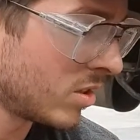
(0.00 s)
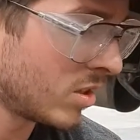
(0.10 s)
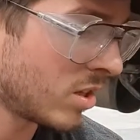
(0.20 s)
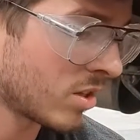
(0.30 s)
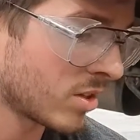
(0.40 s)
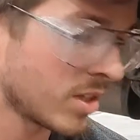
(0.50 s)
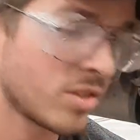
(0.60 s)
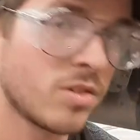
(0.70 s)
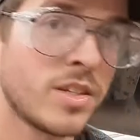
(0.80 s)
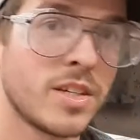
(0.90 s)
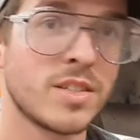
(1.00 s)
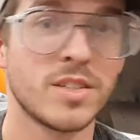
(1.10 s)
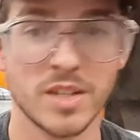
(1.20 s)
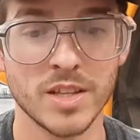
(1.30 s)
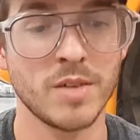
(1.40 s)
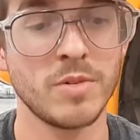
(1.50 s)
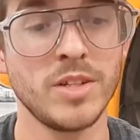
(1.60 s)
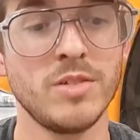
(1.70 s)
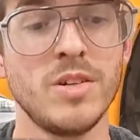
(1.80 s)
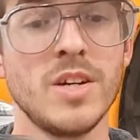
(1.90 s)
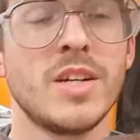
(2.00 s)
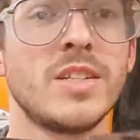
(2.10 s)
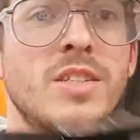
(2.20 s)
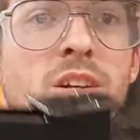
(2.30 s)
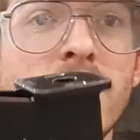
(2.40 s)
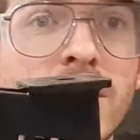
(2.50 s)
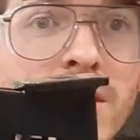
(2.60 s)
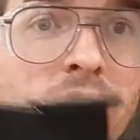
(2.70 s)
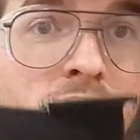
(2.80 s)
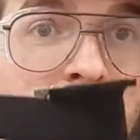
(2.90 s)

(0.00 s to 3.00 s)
other things. Oh yes, and then when you install the